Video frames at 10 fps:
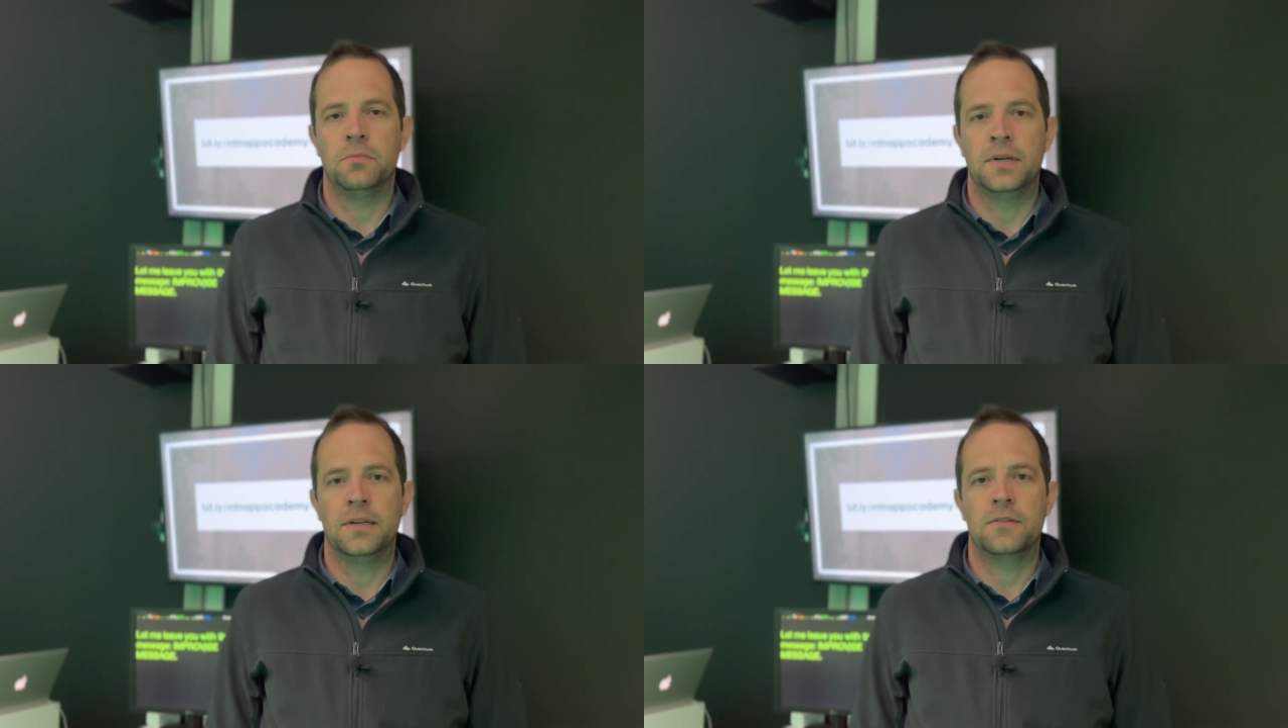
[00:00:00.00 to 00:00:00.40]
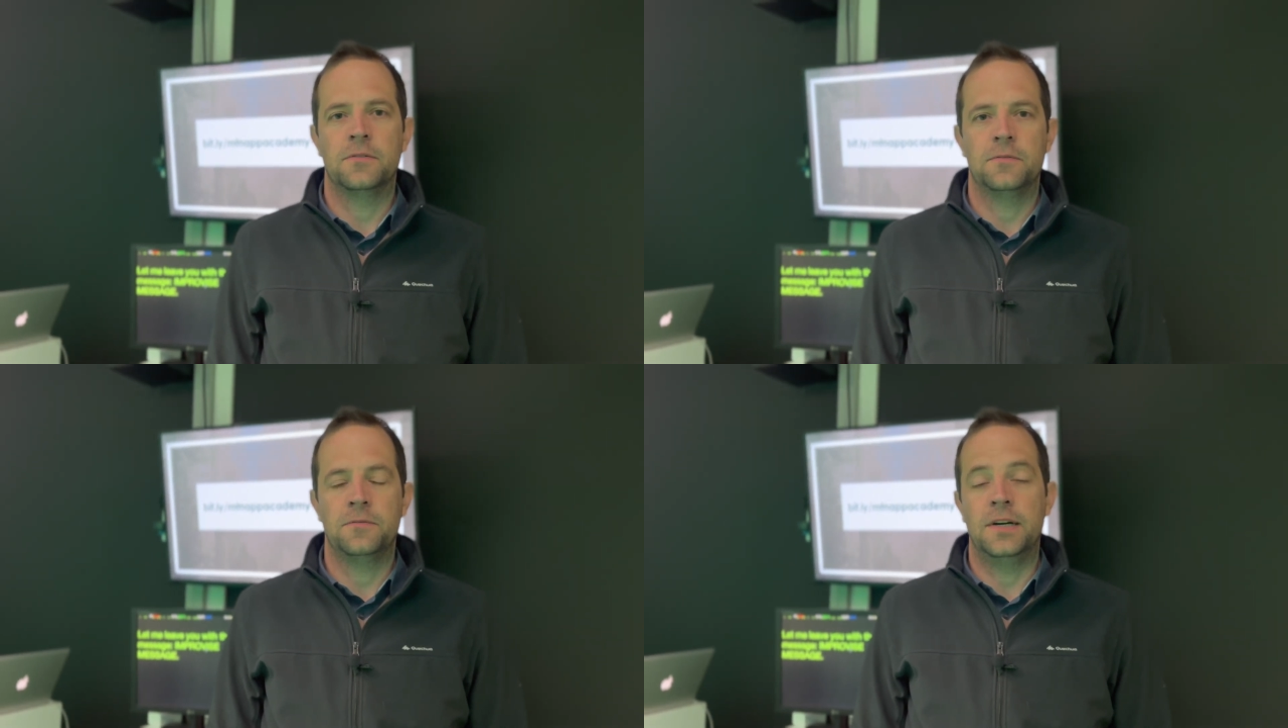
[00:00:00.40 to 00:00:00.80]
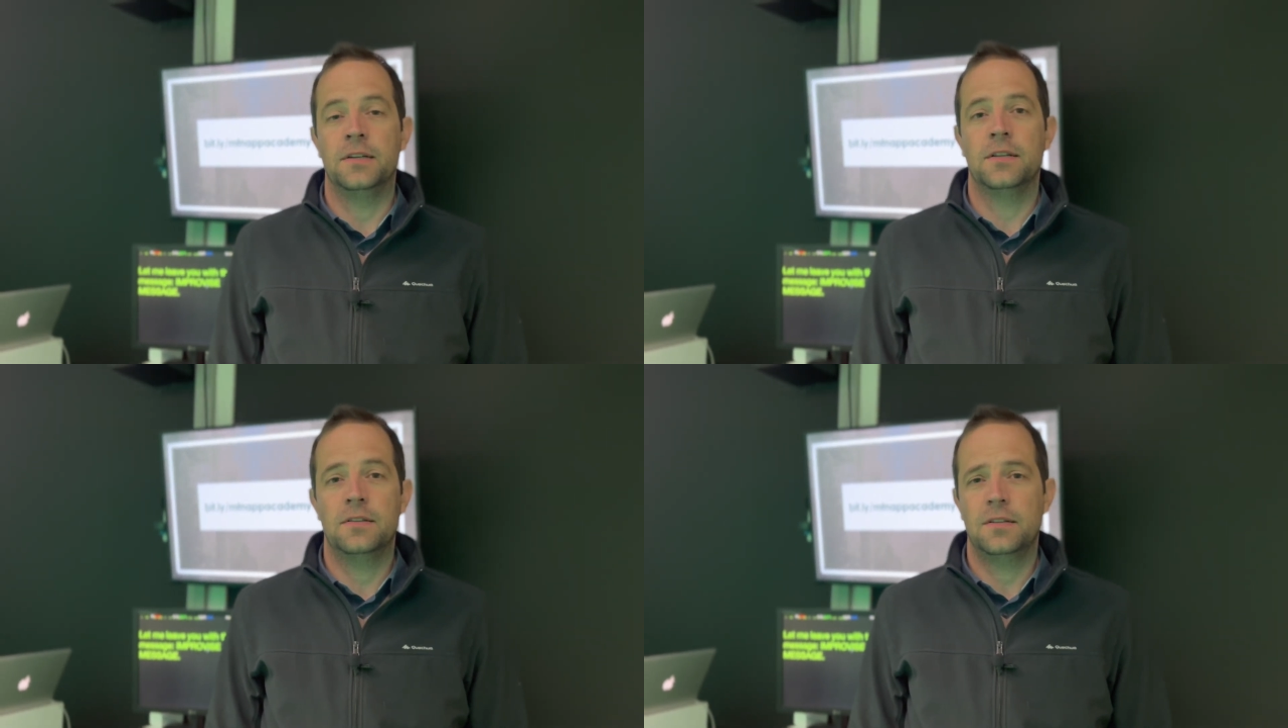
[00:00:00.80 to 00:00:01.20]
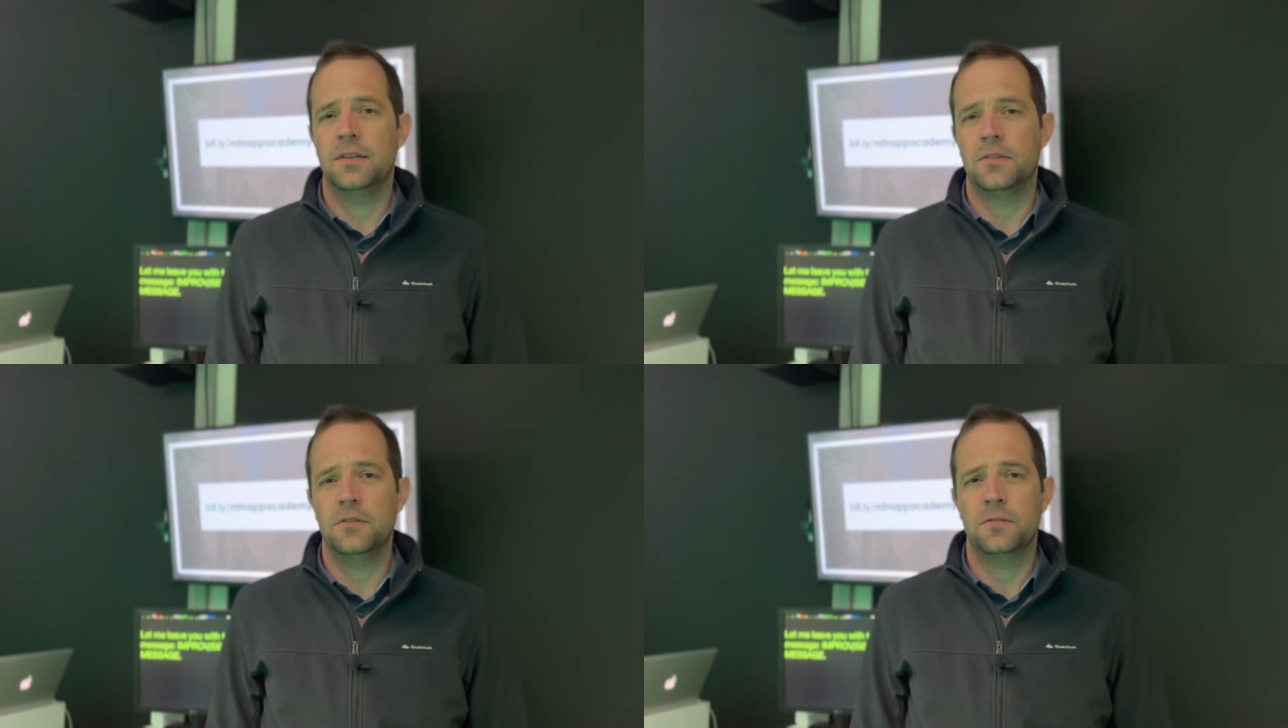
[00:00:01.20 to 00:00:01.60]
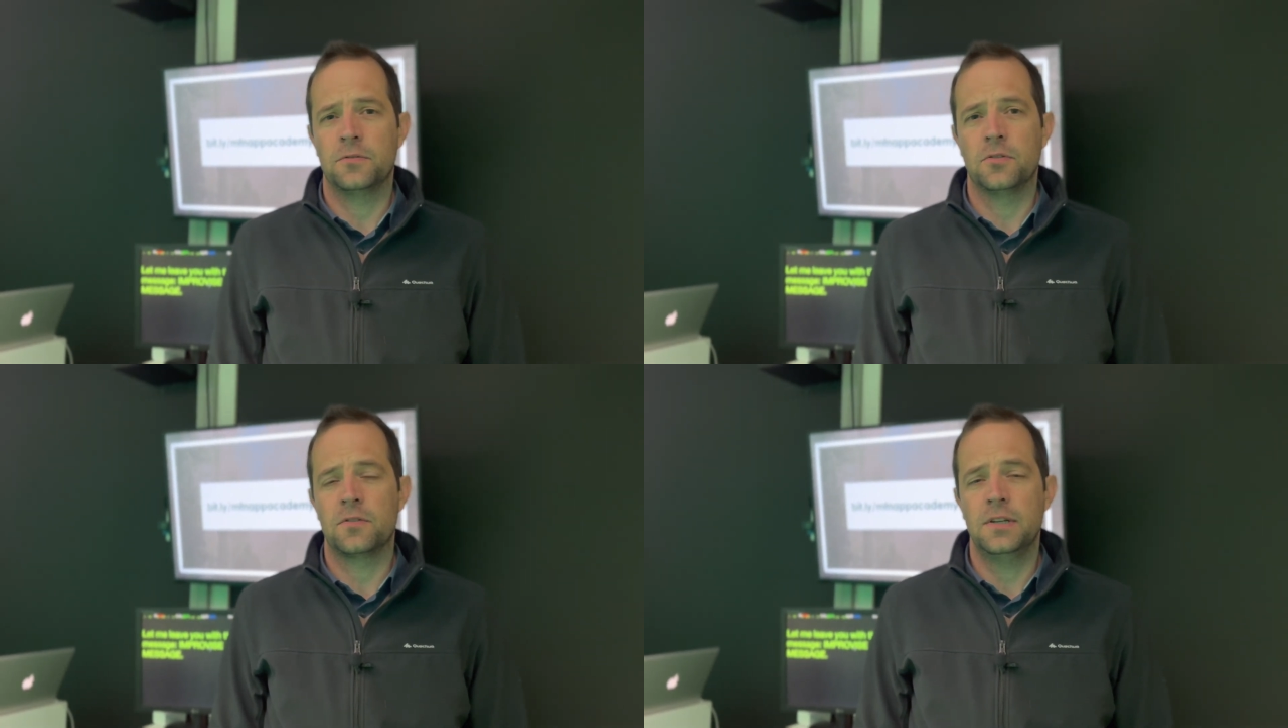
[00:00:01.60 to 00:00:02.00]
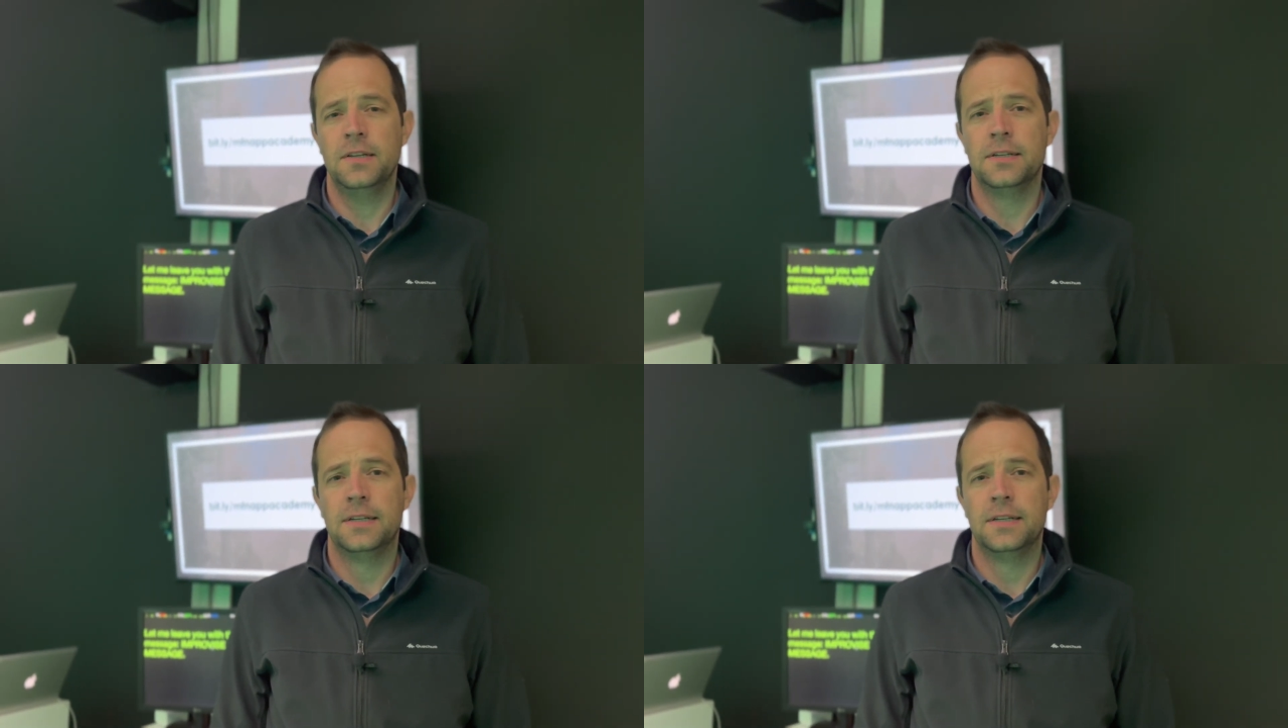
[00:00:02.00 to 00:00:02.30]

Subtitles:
might find that data, firstly.